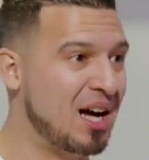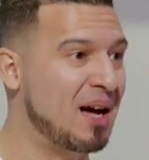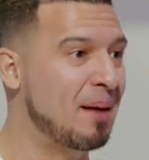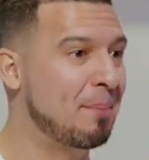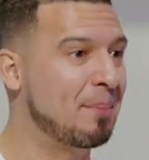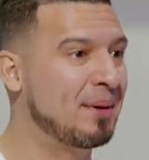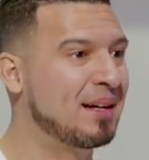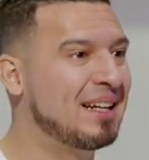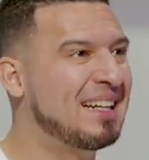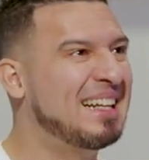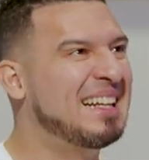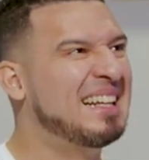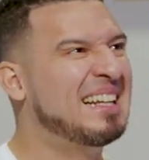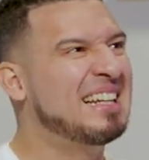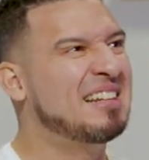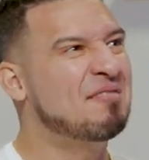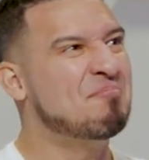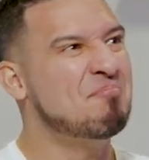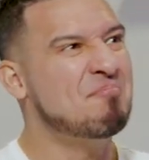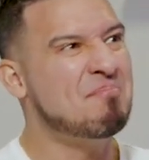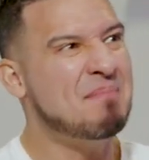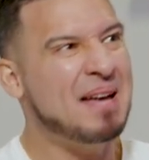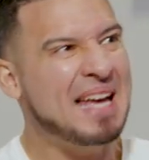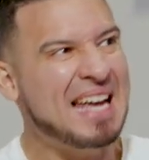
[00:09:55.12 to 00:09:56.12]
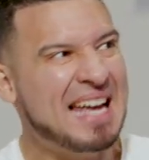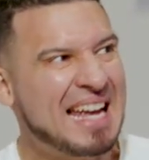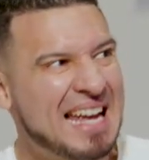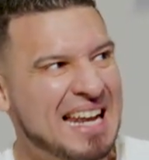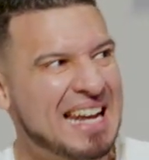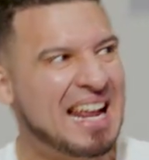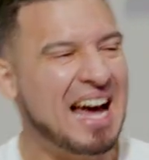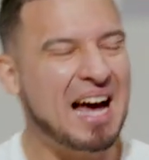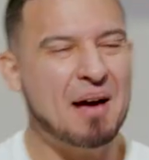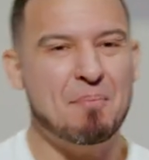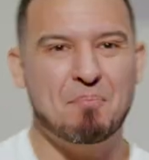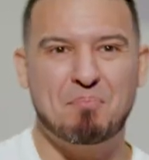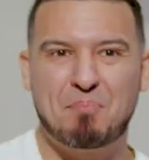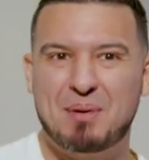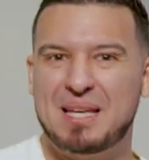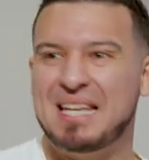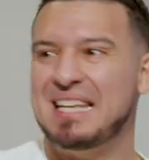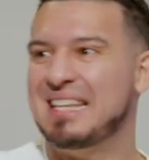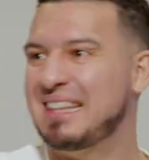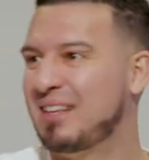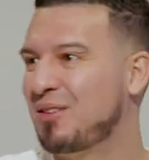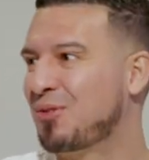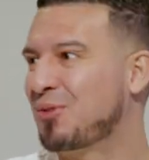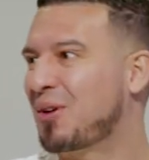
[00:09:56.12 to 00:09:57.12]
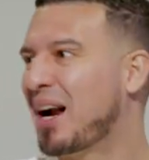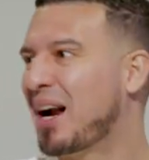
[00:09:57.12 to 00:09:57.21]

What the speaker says: up, may not be the